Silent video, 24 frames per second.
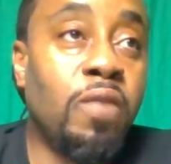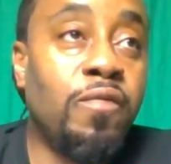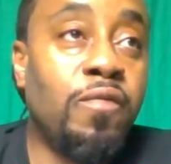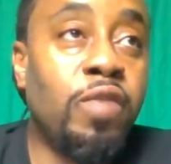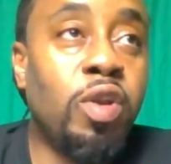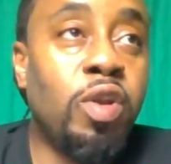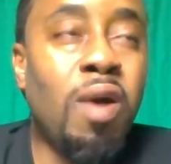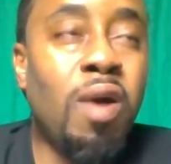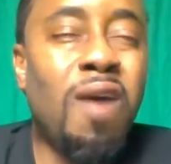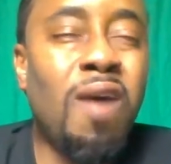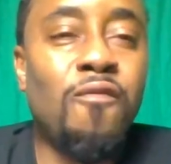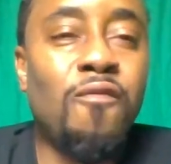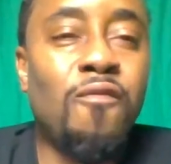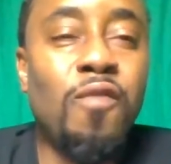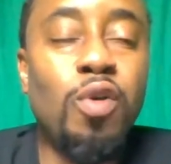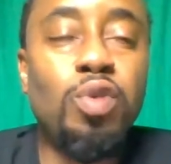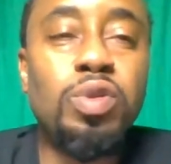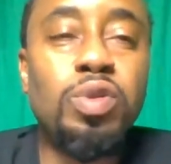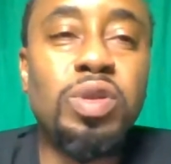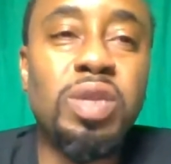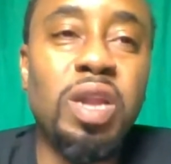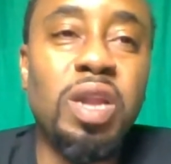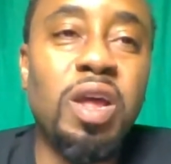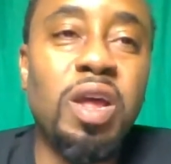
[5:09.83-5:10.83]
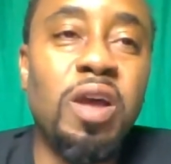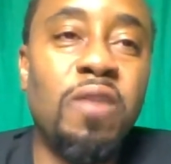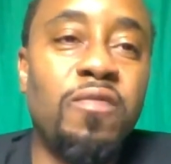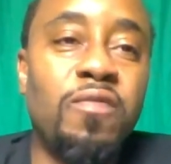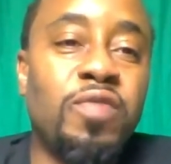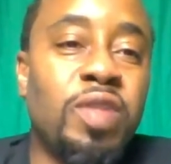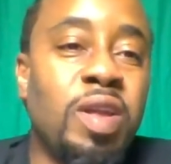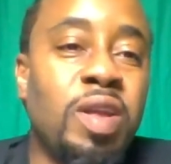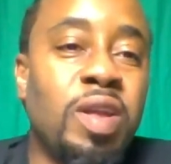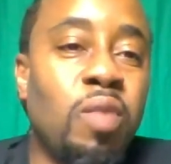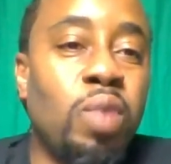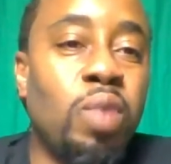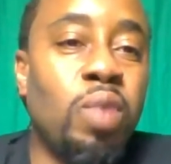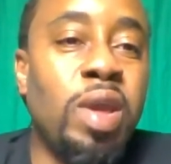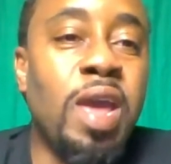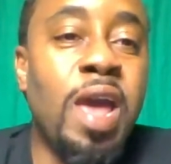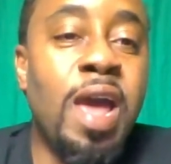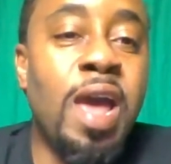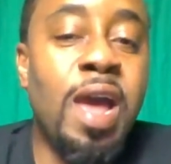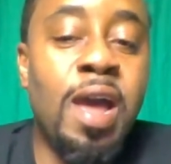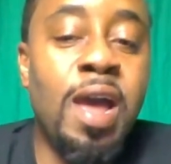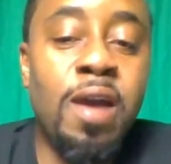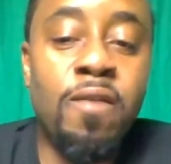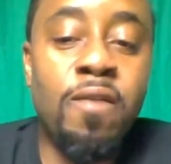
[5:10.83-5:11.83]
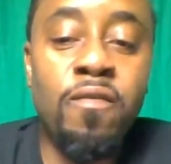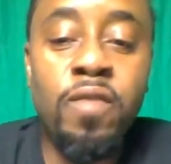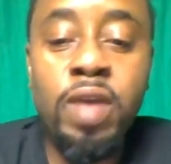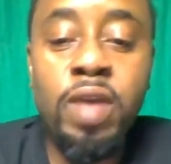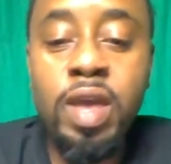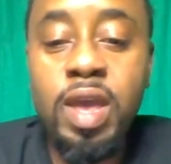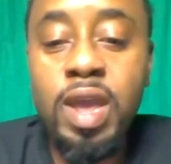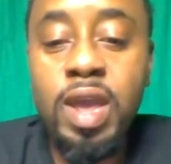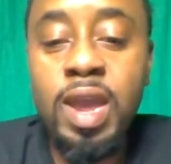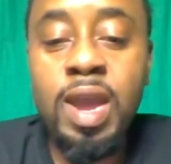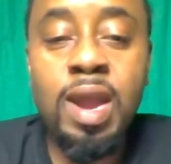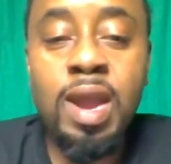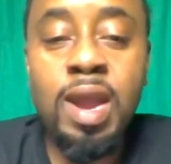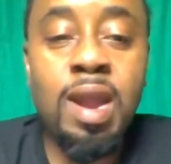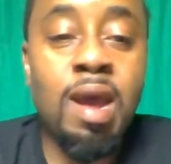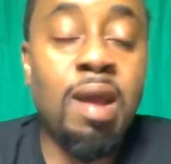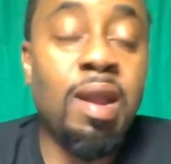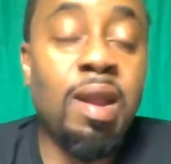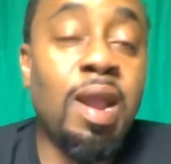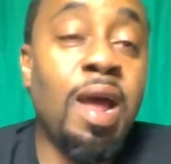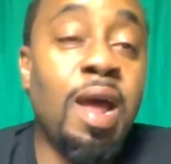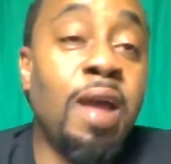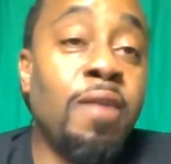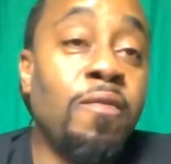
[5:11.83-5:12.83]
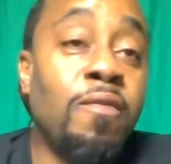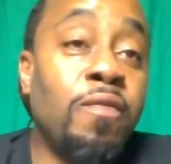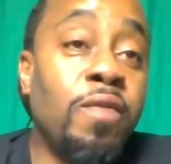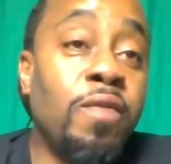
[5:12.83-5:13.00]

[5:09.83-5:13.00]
You know, our first loves that we have in our life